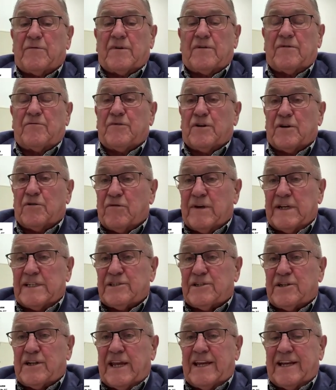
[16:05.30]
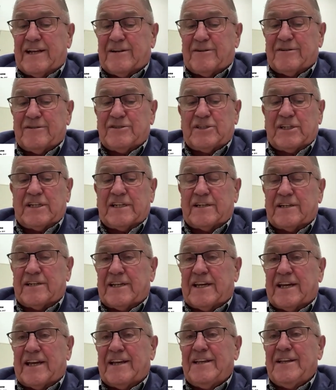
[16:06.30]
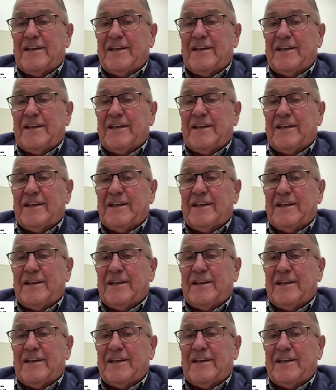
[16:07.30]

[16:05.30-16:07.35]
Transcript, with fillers: We're, we're risk takers and, uh,